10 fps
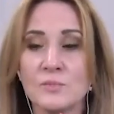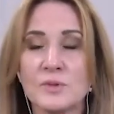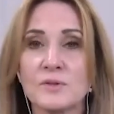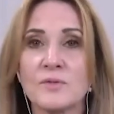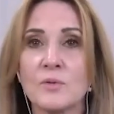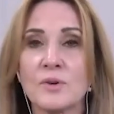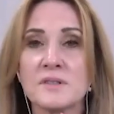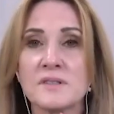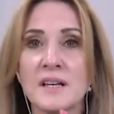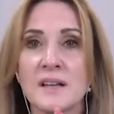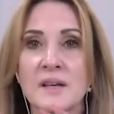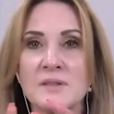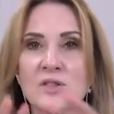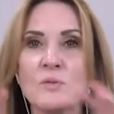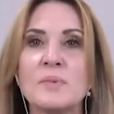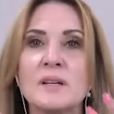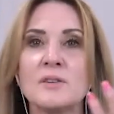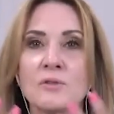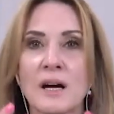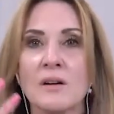beautiful words. They're so big
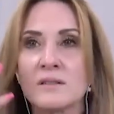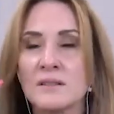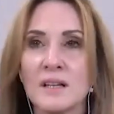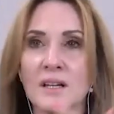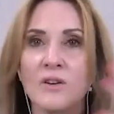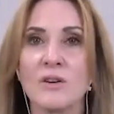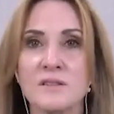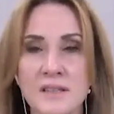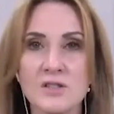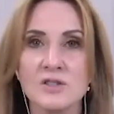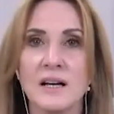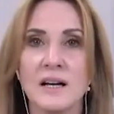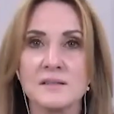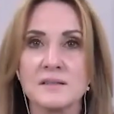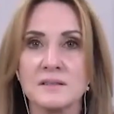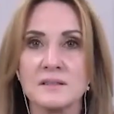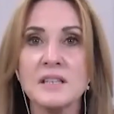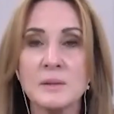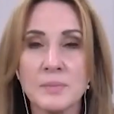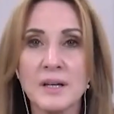and round and contextualized and
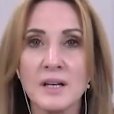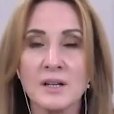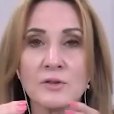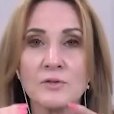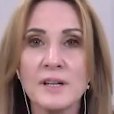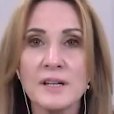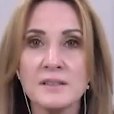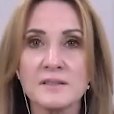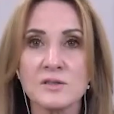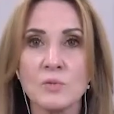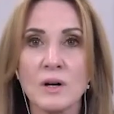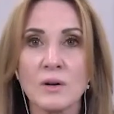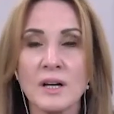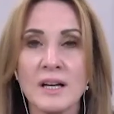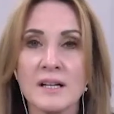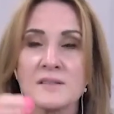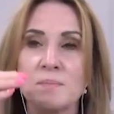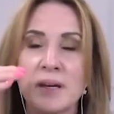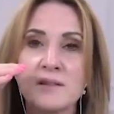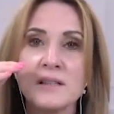deep. Reflect is as well. It's
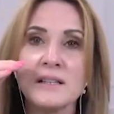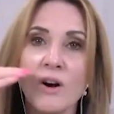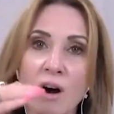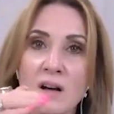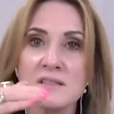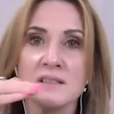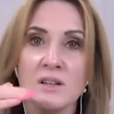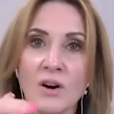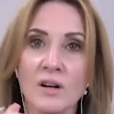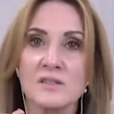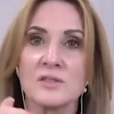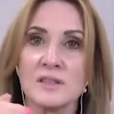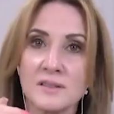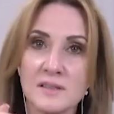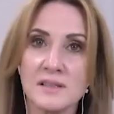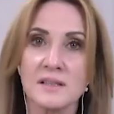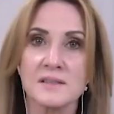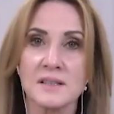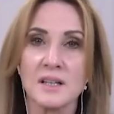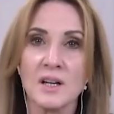basically asking, answering, and
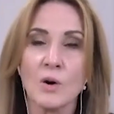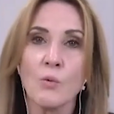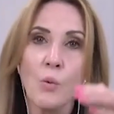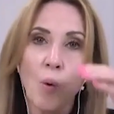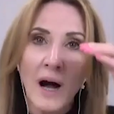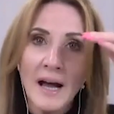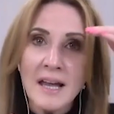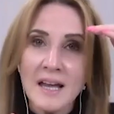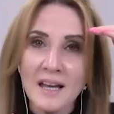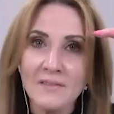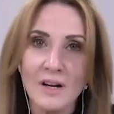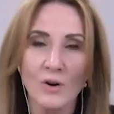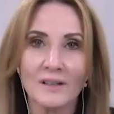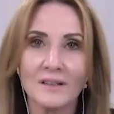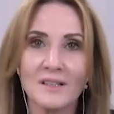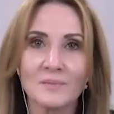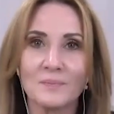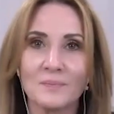discussing. Why have I got these